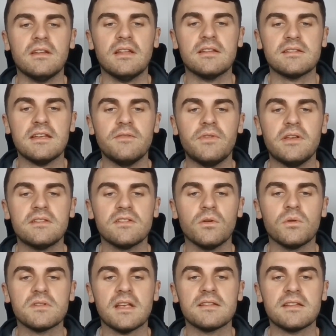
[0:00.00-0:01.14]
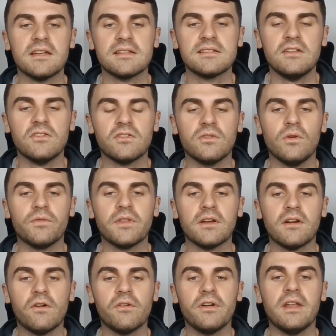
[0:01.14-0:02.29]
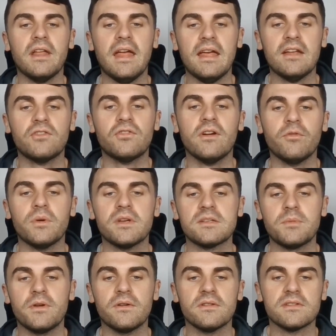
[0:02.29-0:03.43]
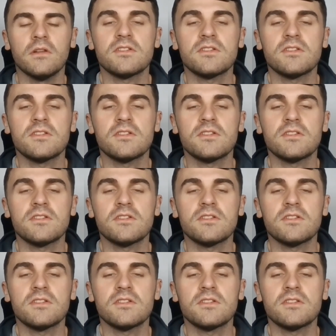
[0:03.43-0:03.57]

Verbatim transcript: its eVTOLs as an extension of the current air travel experience.